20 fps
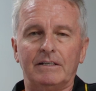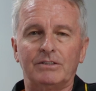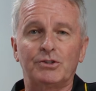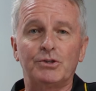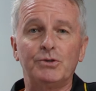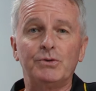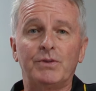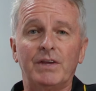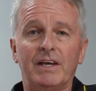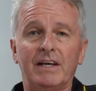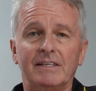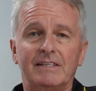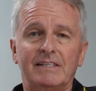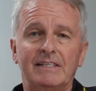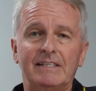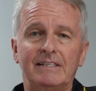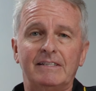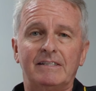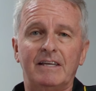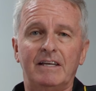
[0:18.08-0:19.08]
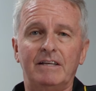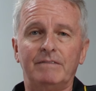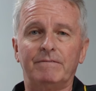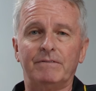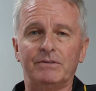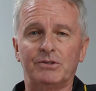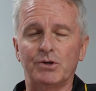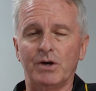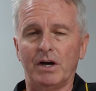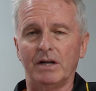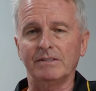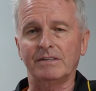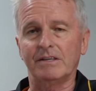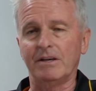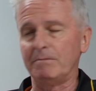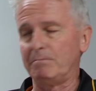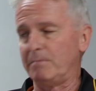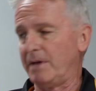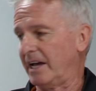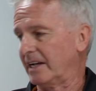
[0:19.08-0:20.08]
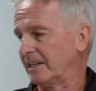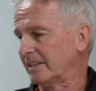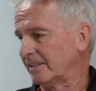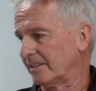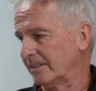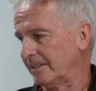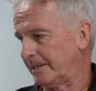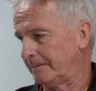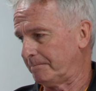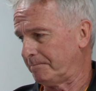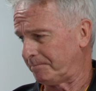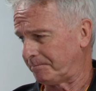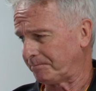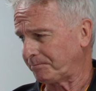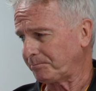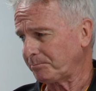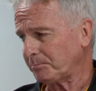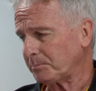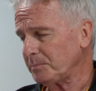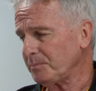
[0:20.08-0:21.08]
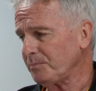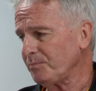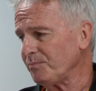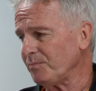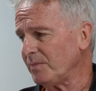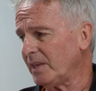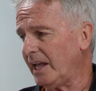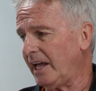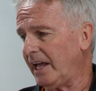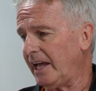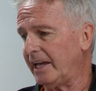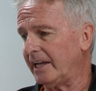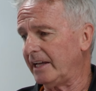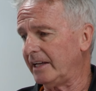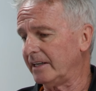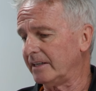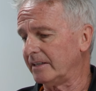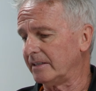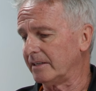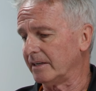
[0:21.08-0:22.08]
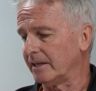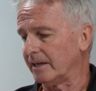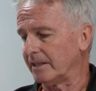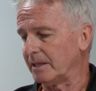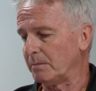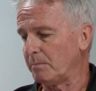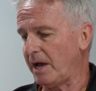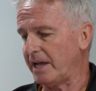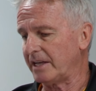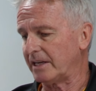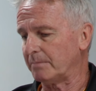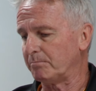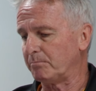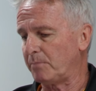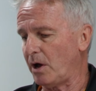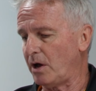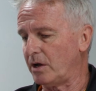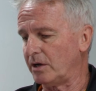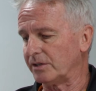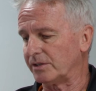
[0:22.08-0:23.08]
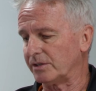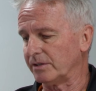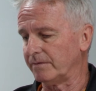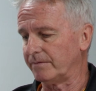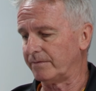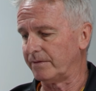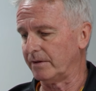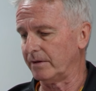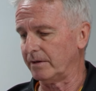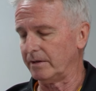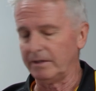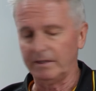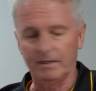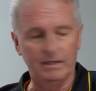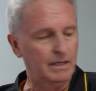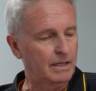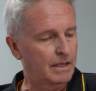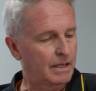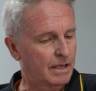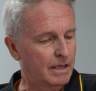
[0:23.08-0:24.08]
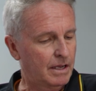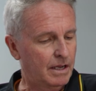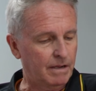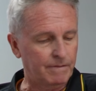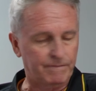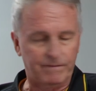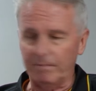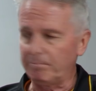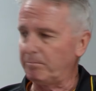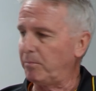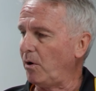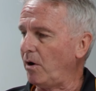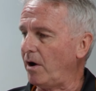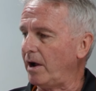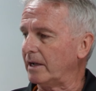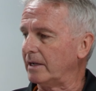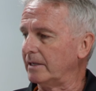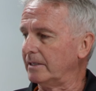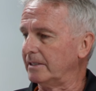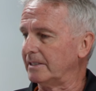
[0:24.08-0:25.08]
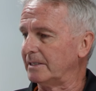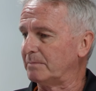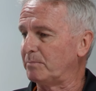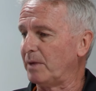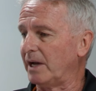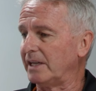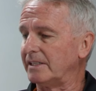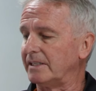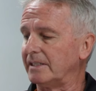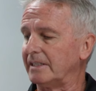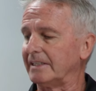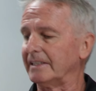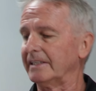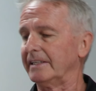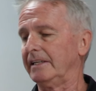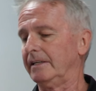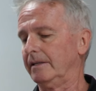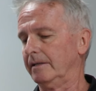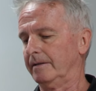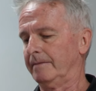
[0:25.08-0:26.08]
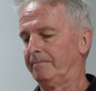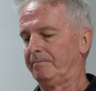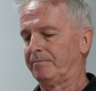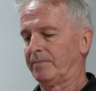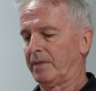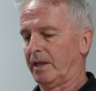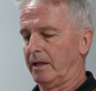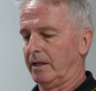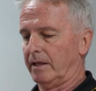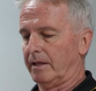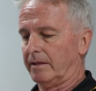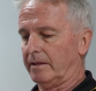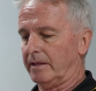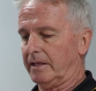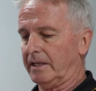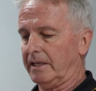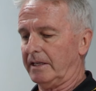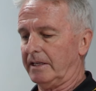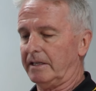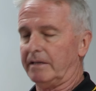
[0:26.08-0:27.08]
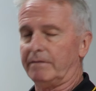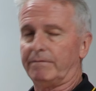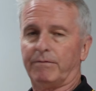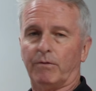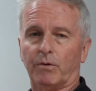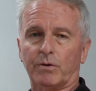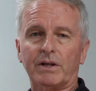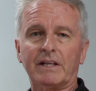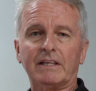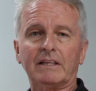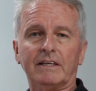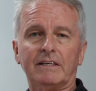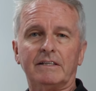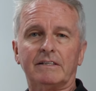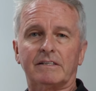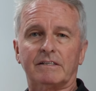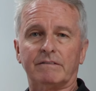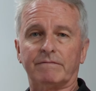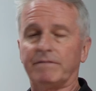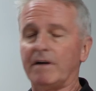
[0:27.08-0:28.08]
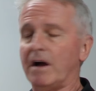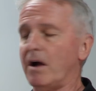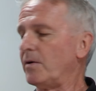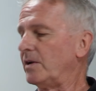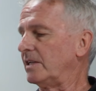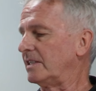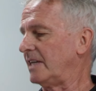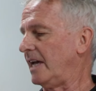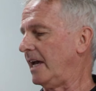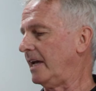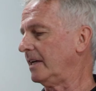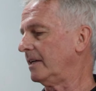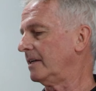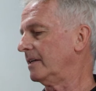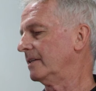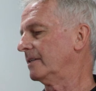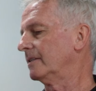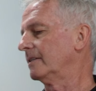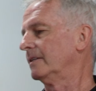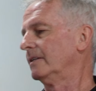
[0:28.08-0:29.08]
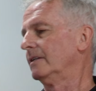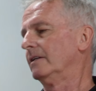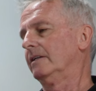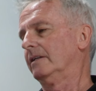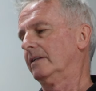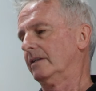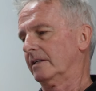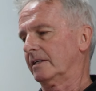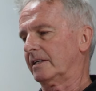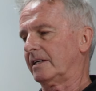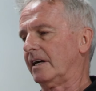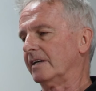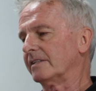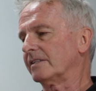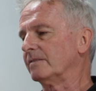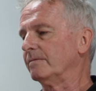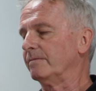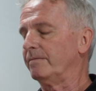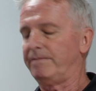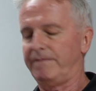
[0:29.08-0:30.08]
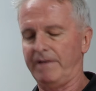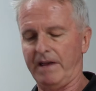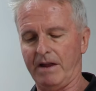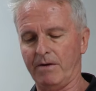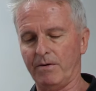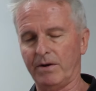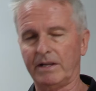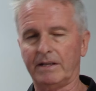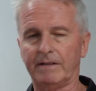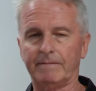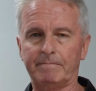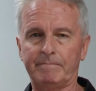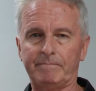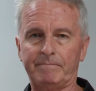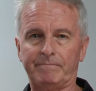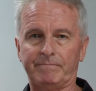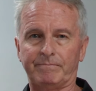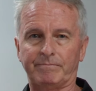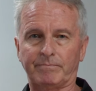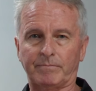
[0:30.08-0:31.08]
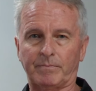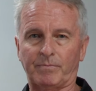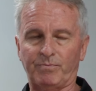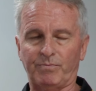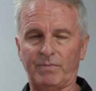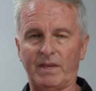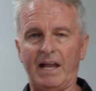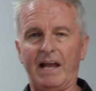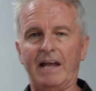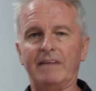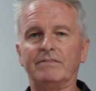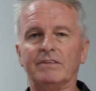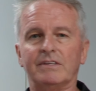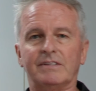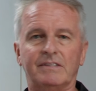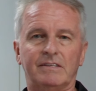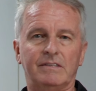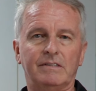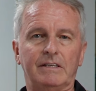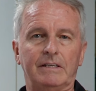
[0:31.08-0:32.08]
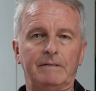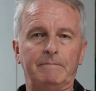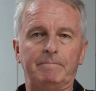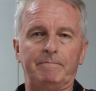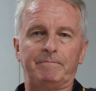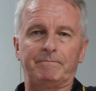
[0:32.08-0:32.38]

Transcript: 2010 for Trail Zone magazine, and the main components of the bike is basically the 14 litre safari tank, custom fairing, and the seat.